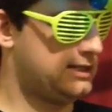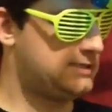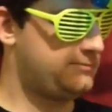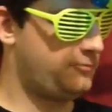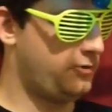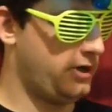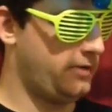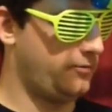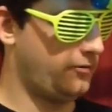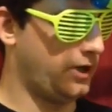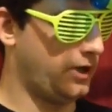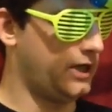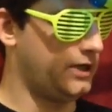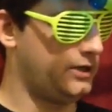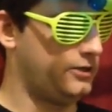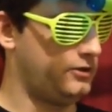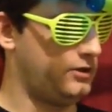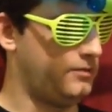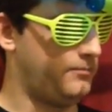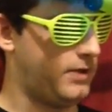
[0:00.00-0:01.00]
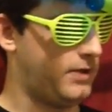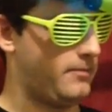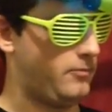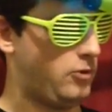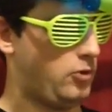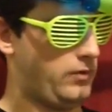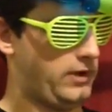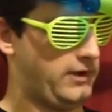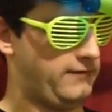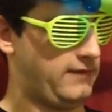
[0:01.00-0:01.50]
point, we're going to do the
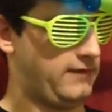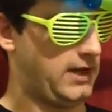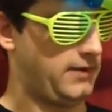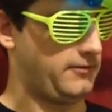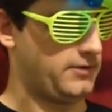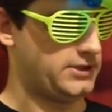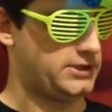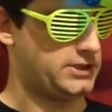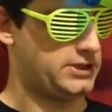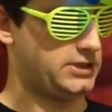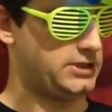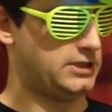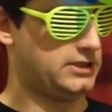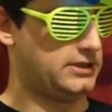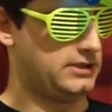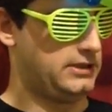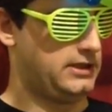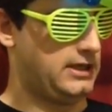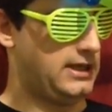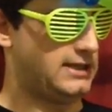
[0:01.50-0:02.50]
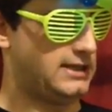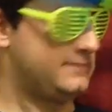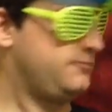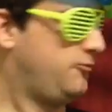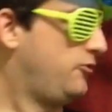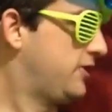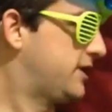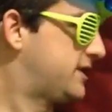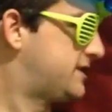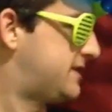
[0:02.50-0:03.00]
bubble weaving, which is
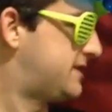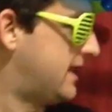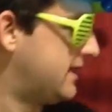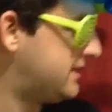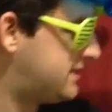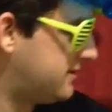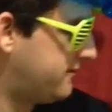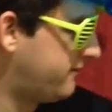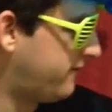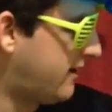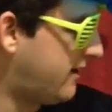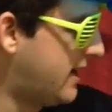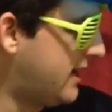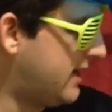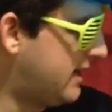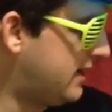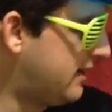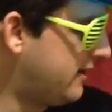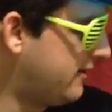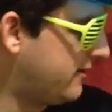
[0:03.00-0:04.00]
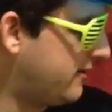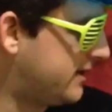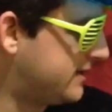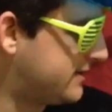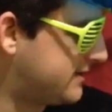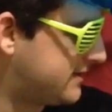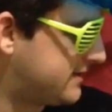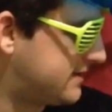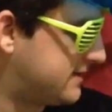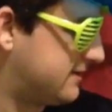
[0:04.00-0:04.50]
more extensive right here because
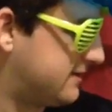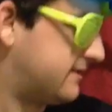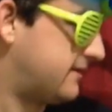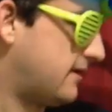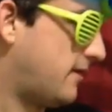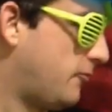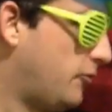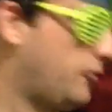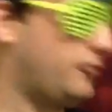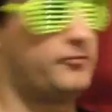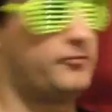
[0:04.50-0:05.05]
it's double